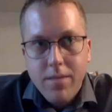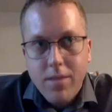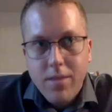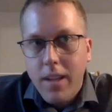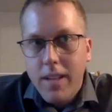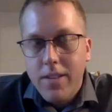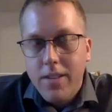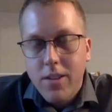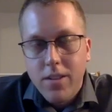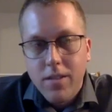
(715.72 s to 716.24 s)
so
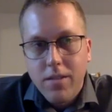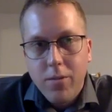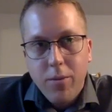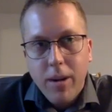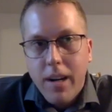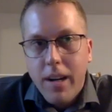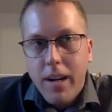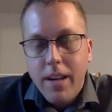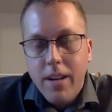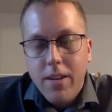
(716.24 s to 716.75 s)
that's what
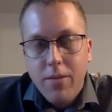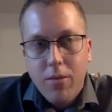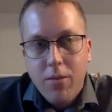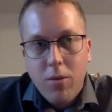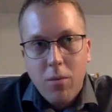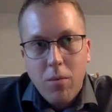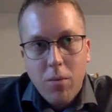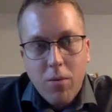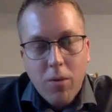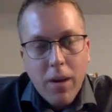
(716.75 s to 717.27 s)
we're gonna get a
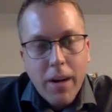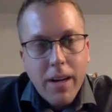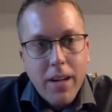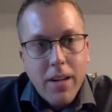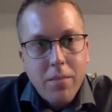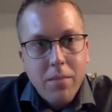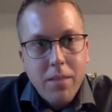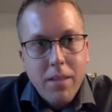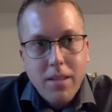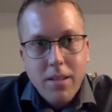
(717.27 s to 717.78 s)
formal
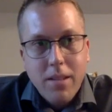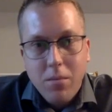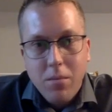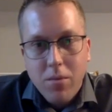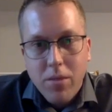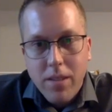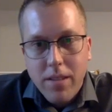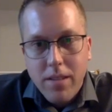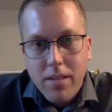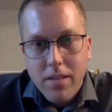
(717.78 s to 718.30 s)
write-up at some
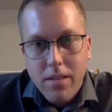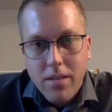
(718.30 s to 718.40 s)
point.